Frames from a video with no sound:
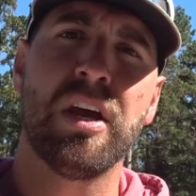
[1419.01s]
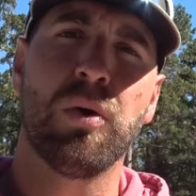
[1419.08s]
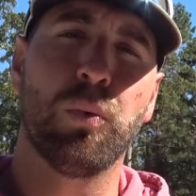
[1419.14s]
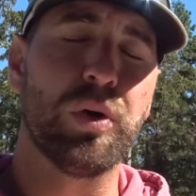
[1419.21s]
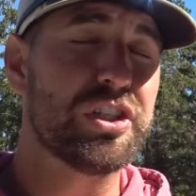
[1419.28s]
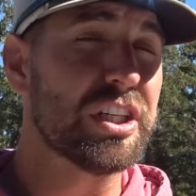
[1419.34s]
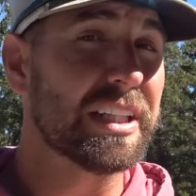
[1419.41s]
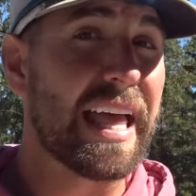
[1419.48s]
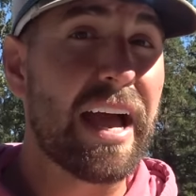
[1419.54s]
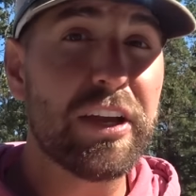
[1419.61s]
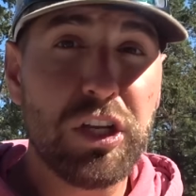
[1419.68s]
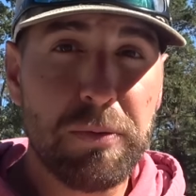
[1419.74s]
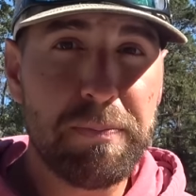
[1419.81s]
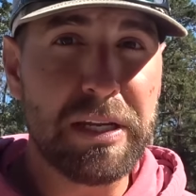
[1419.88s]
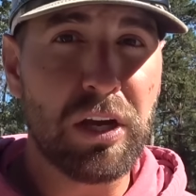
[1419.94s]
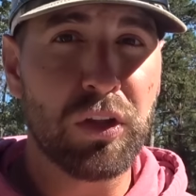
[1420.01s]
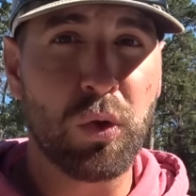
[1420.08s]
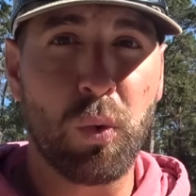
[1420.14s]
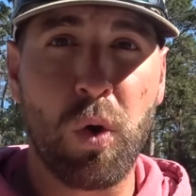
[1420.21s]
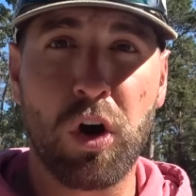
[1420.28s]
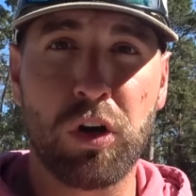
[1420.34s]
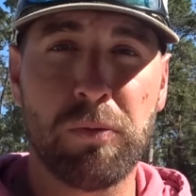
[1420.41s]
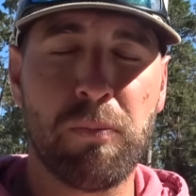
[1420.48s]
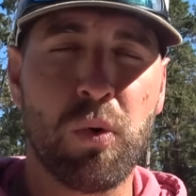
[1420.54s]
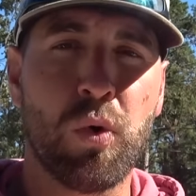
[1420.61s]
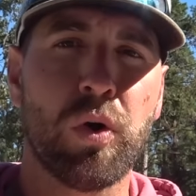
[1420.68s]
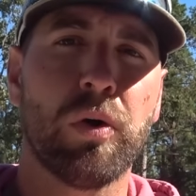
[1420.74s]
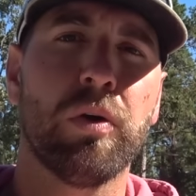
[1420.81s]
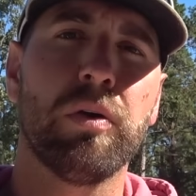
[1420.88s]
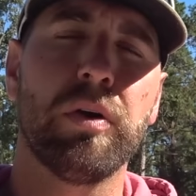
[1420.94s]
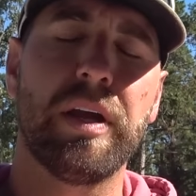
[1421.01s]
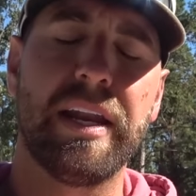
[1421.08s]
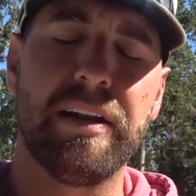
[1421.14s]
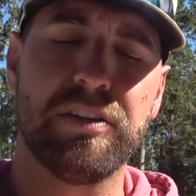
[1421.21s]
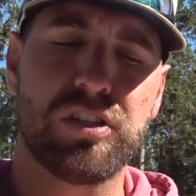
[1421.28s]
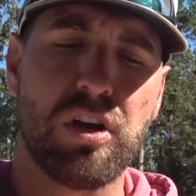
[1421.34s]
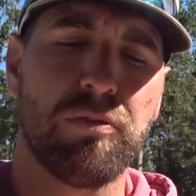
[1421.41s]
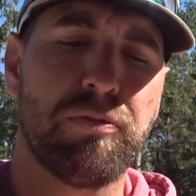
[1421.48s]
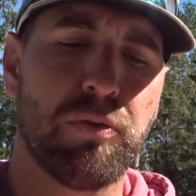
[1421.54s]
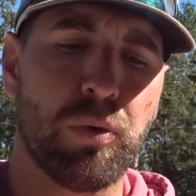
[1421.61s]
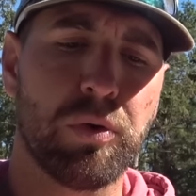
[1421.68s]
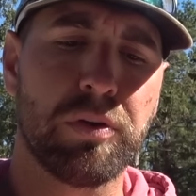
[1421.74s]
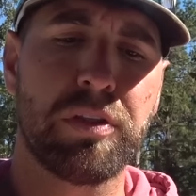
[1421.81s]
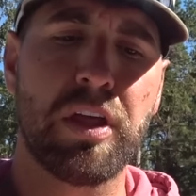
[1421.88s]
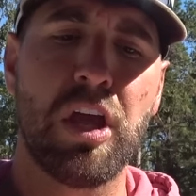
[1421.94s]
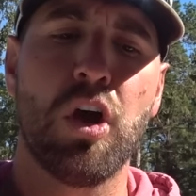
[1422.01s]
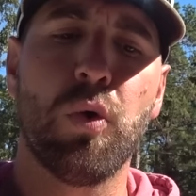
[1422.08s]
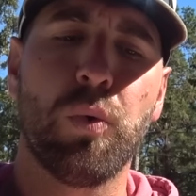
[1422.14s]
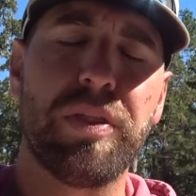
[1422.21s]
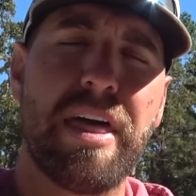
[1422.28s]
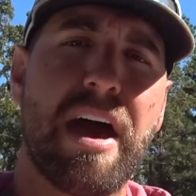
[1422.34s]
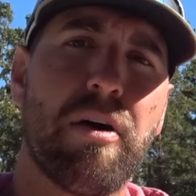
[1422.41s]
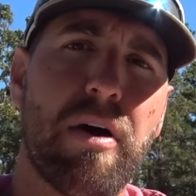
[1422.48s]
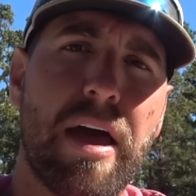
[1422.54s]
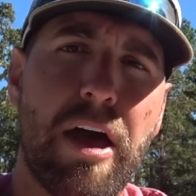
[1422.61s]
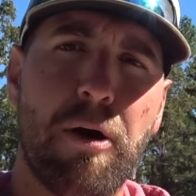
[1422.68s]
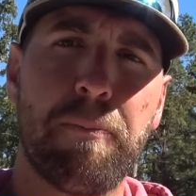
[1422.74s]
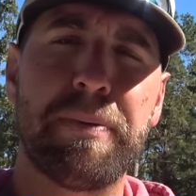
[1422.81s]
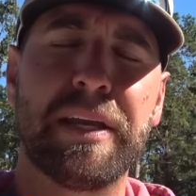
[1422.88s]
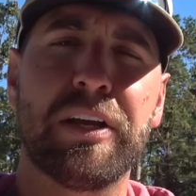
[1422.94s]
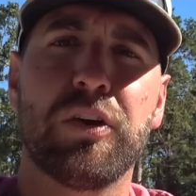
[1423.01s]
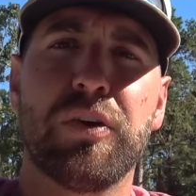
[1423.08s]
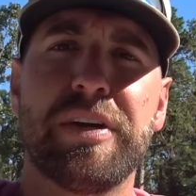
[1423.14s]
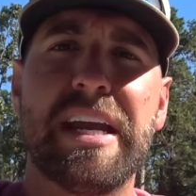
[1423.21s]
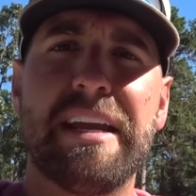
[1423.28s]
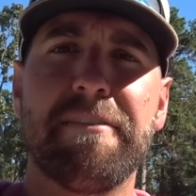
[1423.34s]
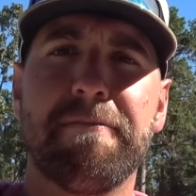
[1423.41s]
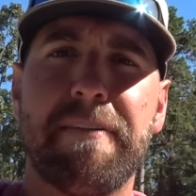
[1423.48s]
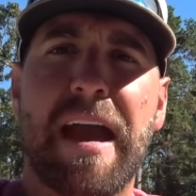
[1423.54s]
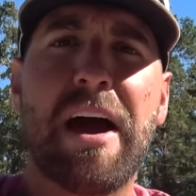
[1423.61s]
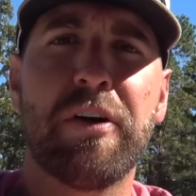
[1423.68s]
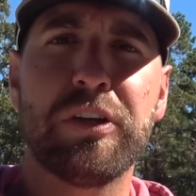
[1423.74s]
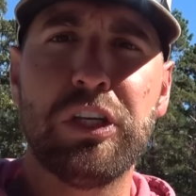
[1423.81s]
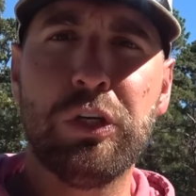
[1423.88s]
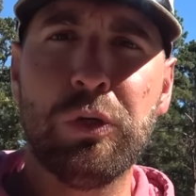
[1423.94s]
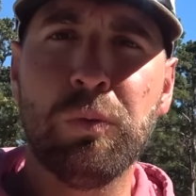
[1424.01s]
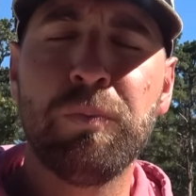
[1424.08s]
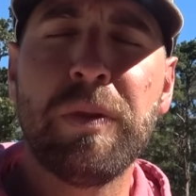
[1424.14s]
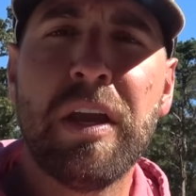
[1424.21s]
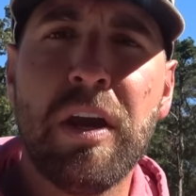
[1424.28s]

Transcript: which allow you to be on the water more and so forth without helping create value